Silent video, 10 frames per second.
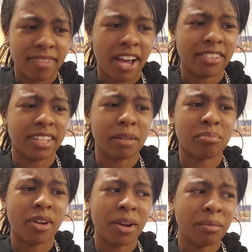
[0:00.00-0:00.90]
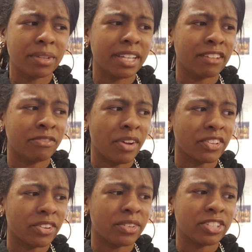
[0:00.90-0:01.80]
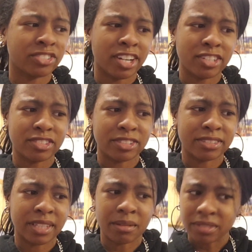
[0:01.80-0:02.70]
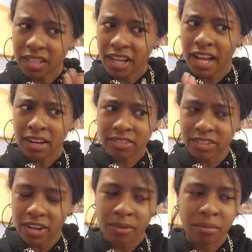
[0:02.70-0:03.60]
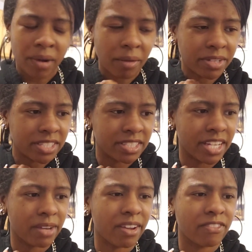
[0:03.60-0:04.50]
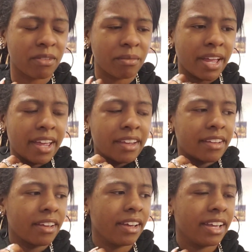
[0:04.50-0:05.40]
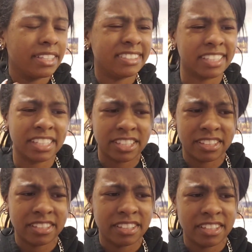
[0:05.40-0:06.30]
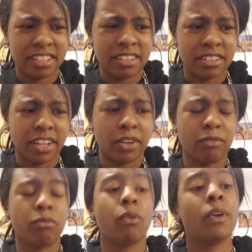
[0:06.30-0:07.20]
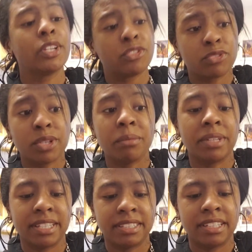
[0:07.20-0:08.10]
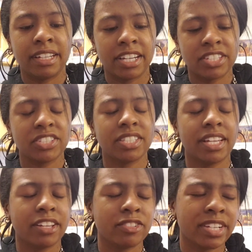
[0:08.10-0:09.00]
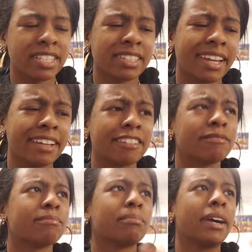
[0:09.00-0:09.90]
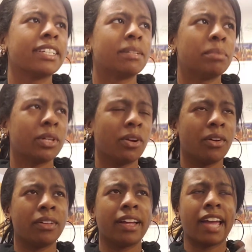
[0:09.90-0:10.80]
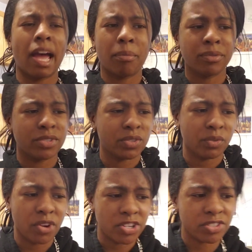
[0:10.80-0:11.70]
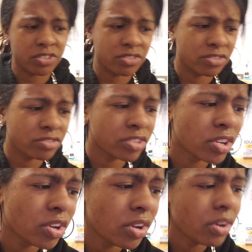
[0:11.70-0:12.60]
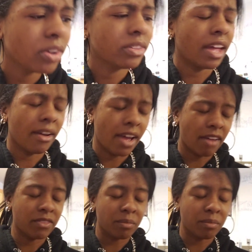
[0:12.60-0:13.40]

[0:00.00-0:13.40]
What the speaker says: I was like, probably if my throat is trying to do a little salsa, I don't know, probably should stay away from like acidic, like, well, extremely acidic, I should say, drinks, like my typical like apple juice or orange juice that I'll have in